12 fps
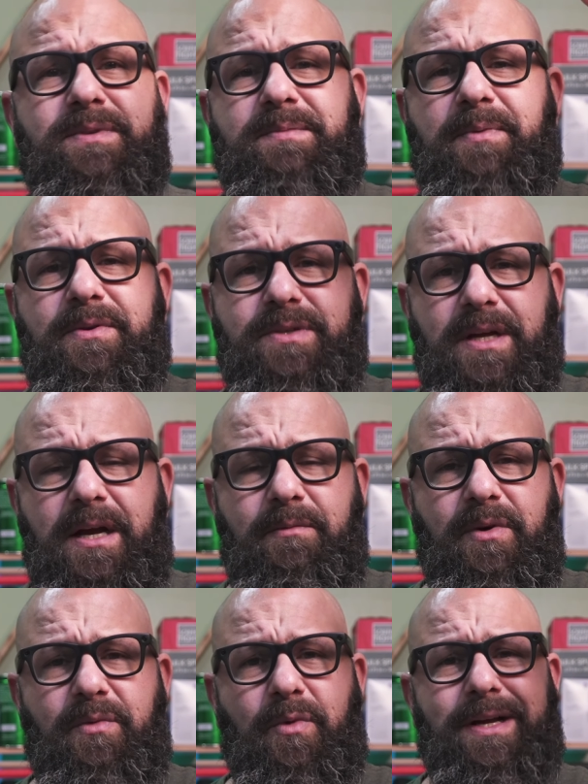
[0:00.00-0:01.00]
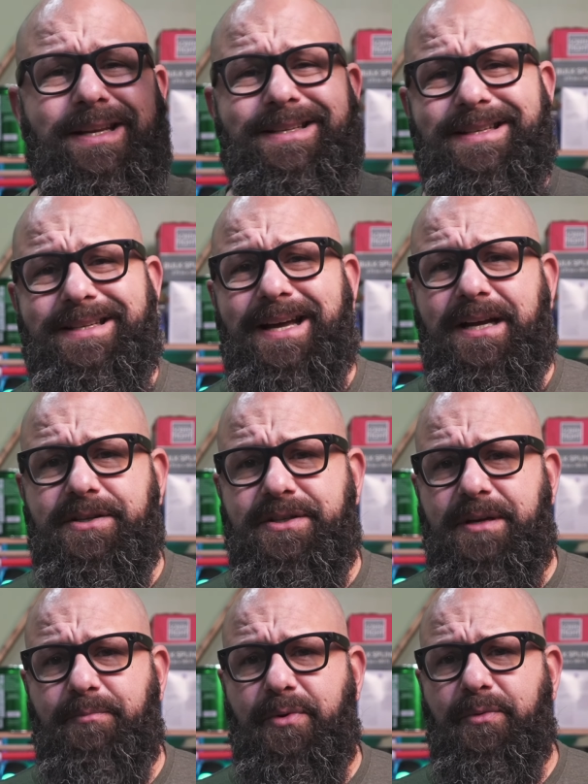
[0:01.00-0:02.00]
was supposed to come with one. It did not
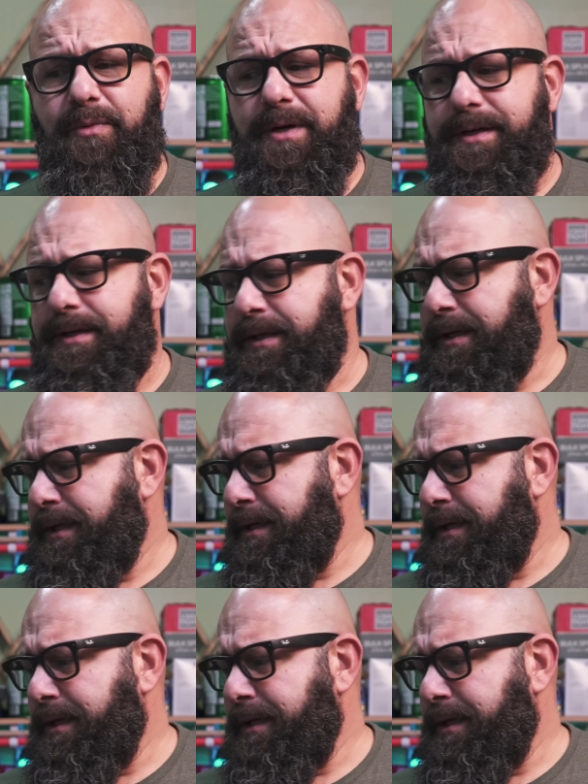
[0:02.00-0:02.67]
ship with one.